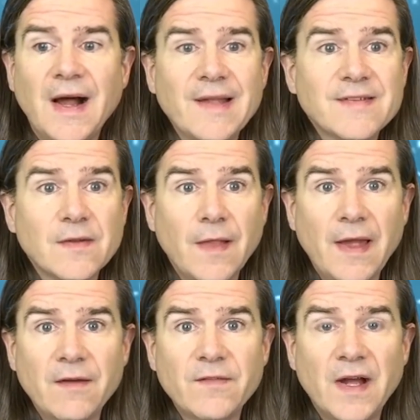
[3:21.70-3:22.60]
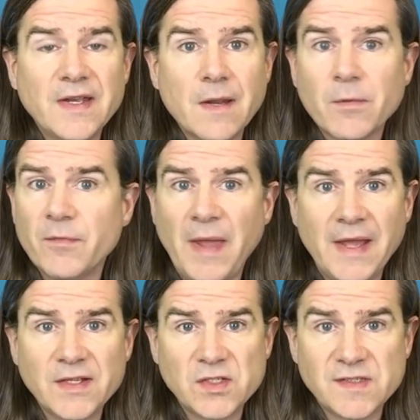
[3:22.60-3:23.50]
I still have a number of
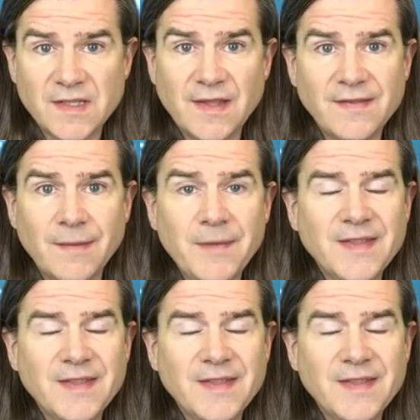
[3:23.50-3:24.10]
packages that they sent